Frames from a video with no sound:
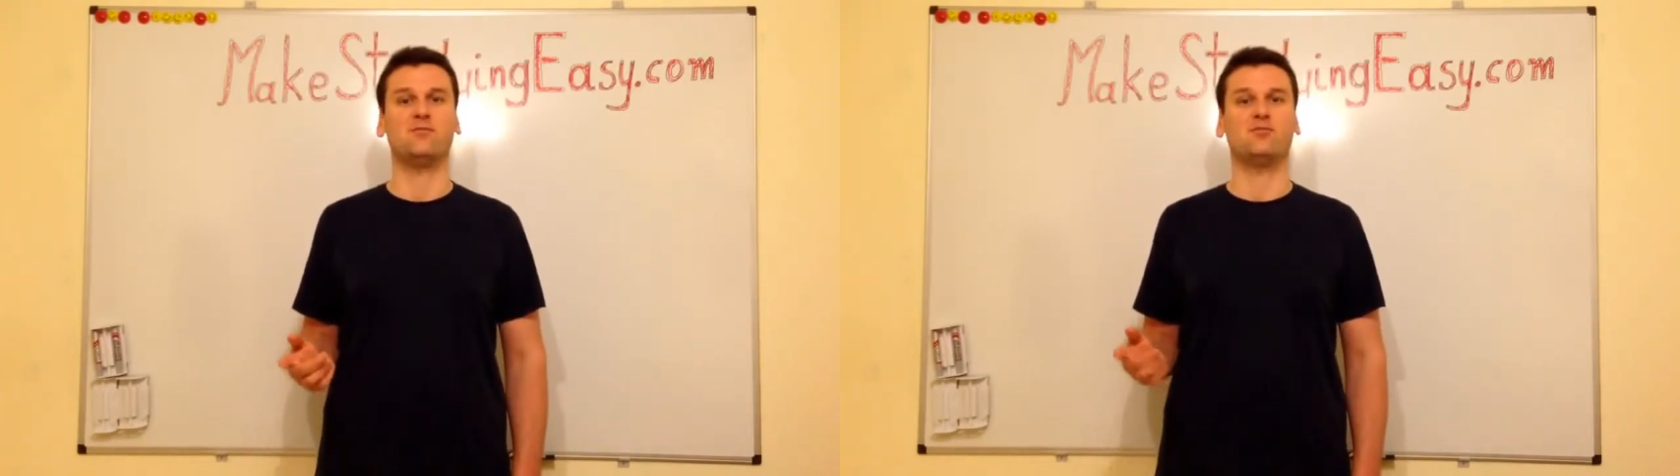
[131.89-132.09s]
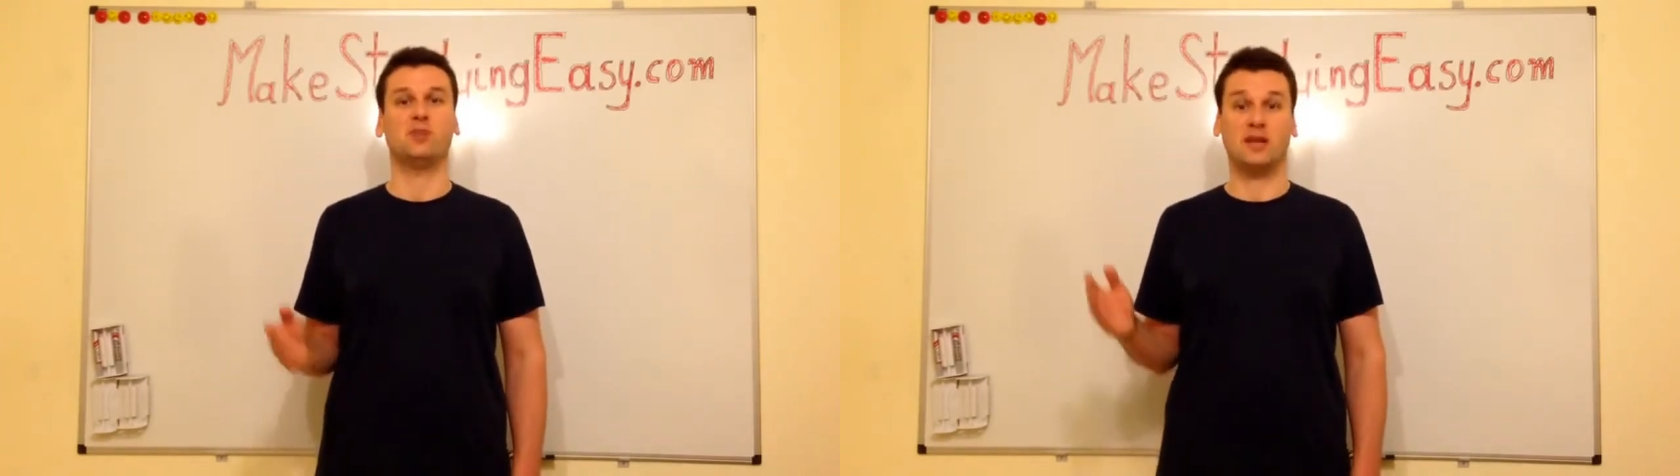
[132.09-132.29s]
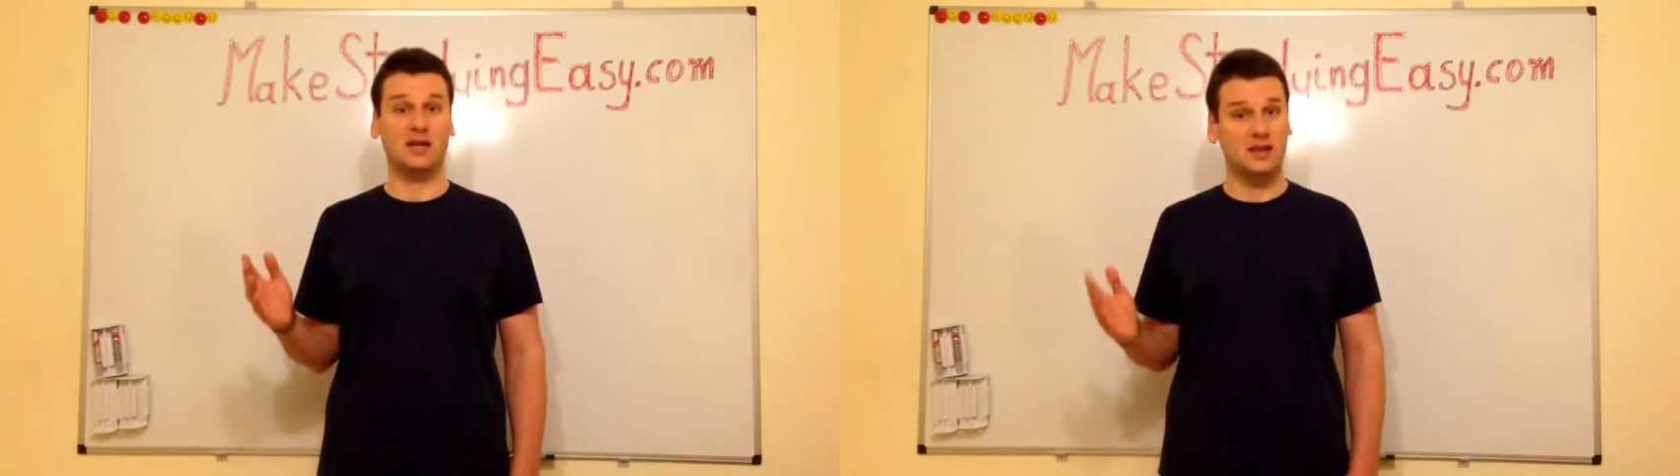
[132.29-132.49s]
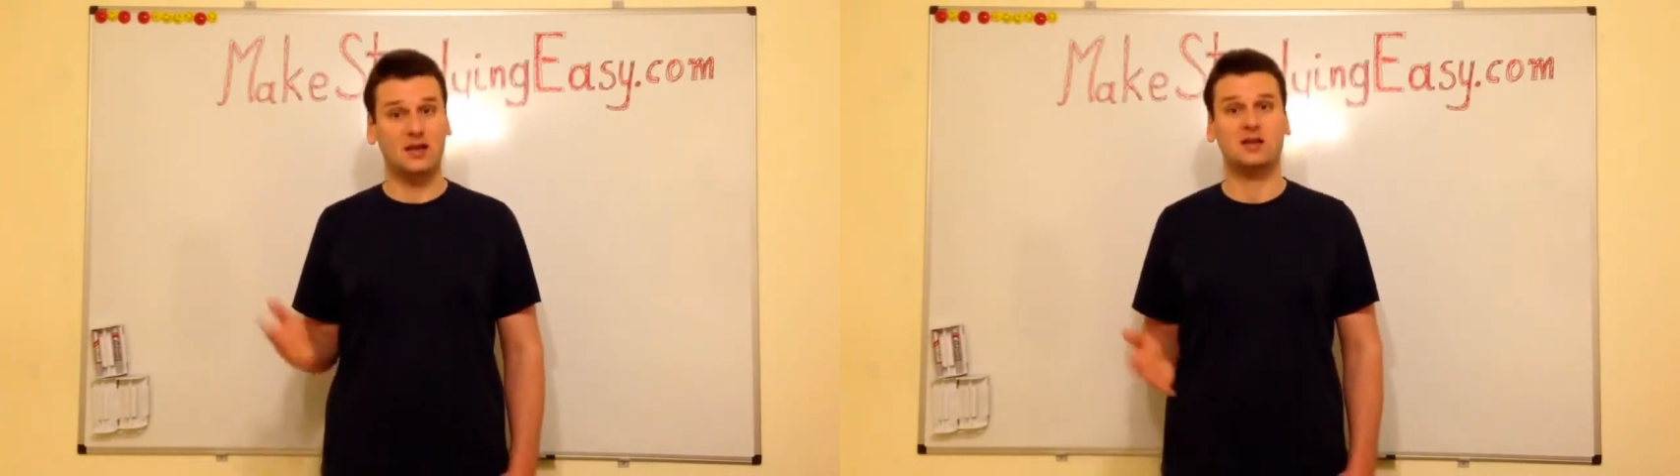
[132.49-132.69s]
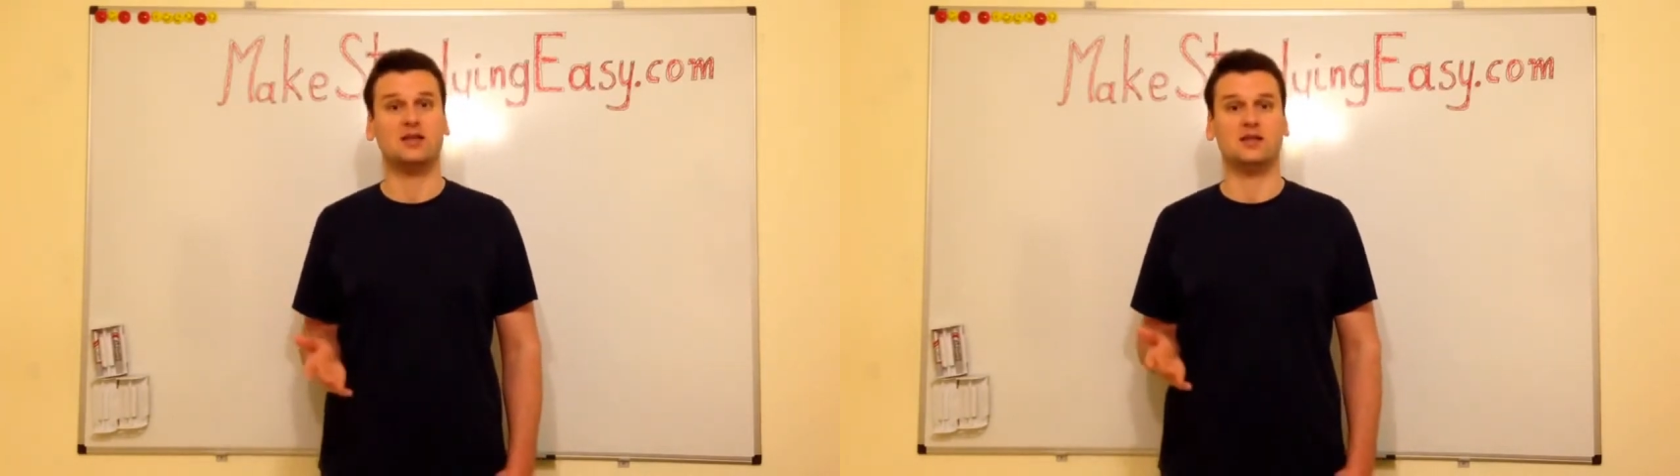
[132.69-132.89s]
but a
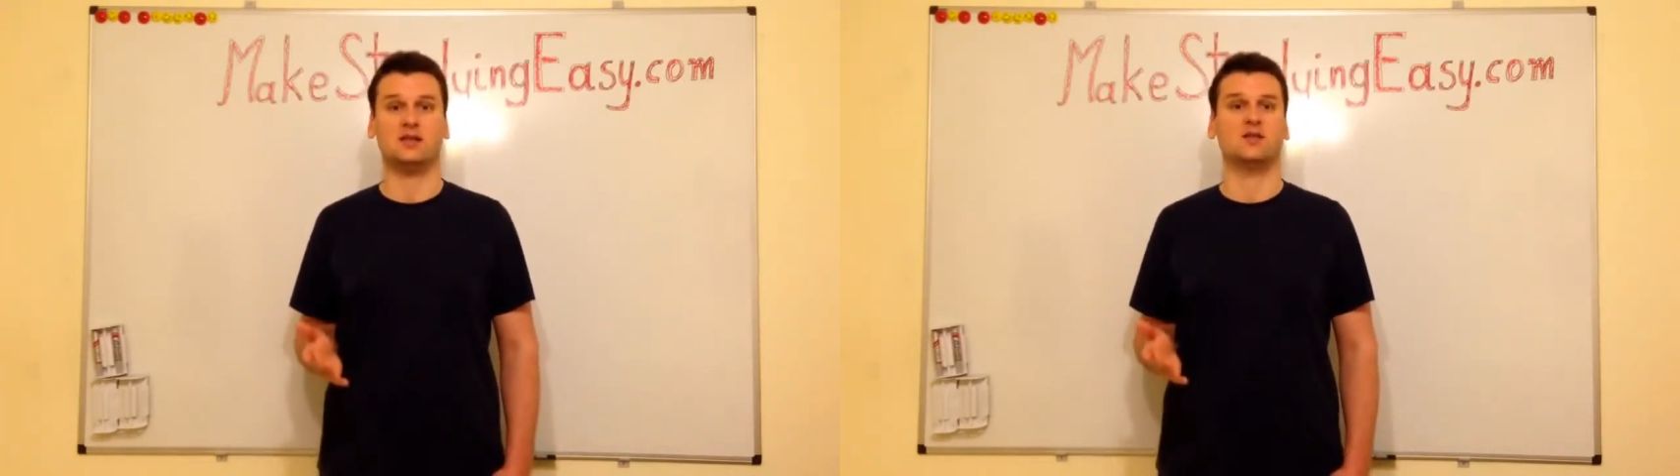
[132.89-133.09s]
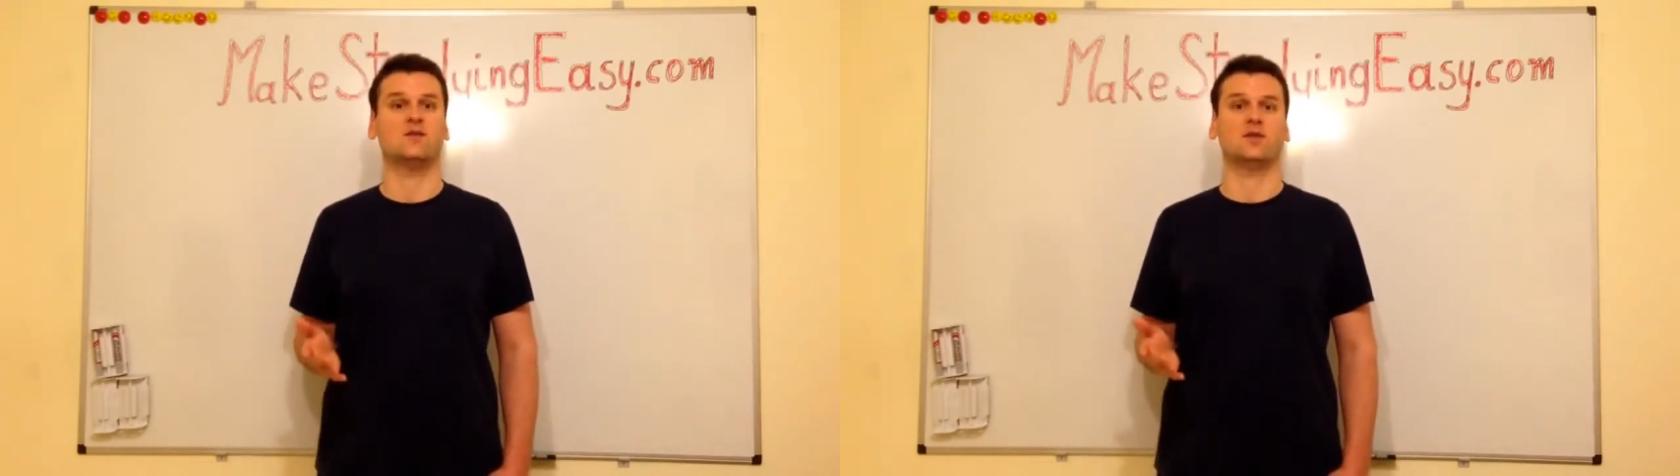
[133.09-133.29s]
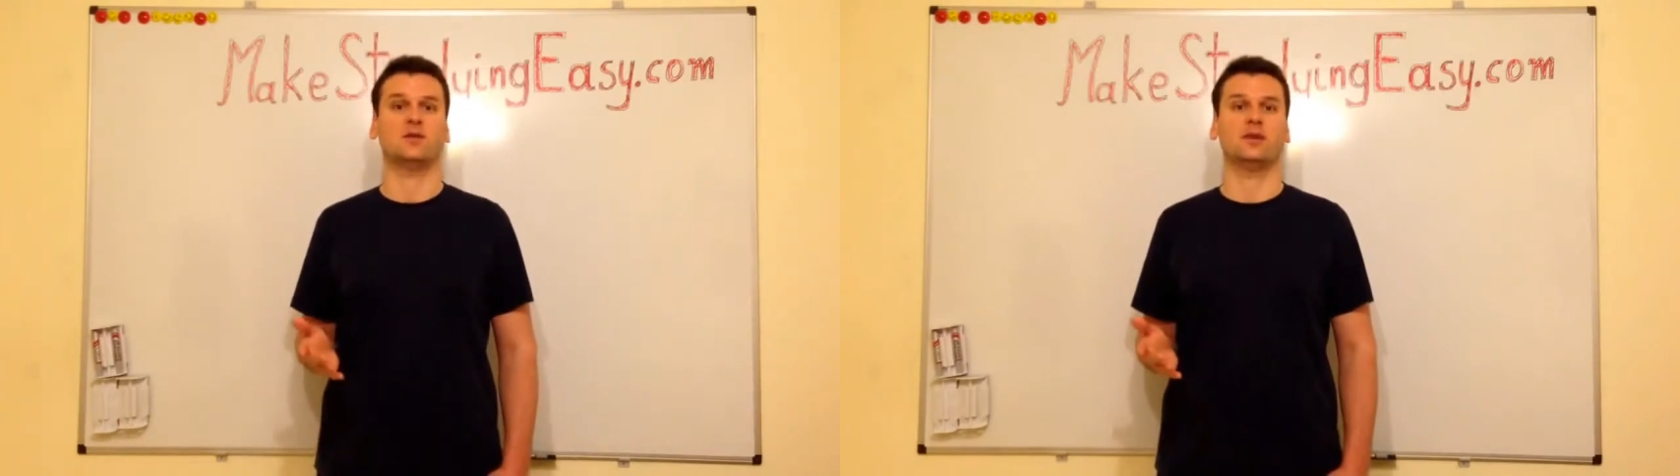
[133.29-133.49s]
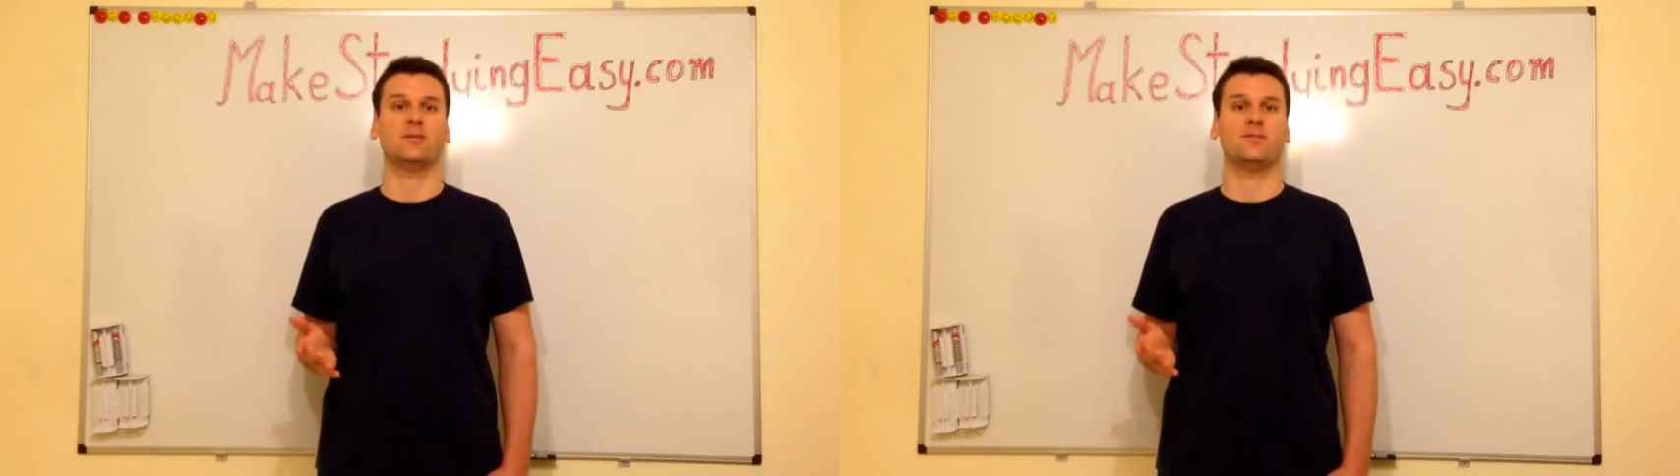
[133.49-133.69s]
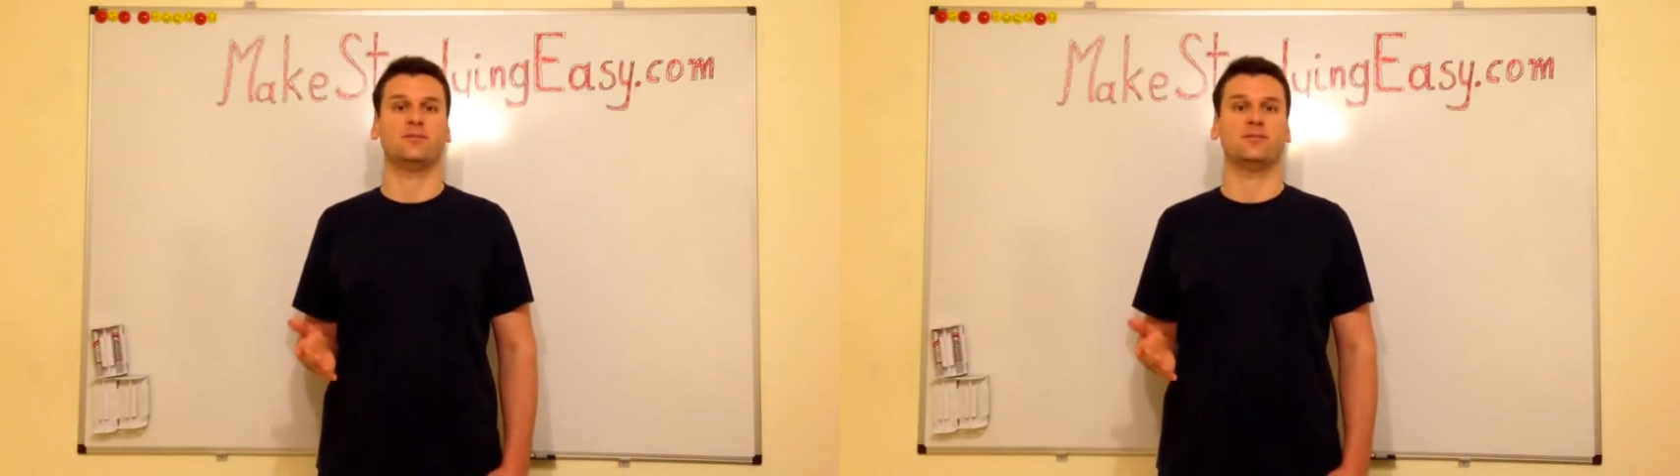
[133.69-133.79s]
lot easier for me.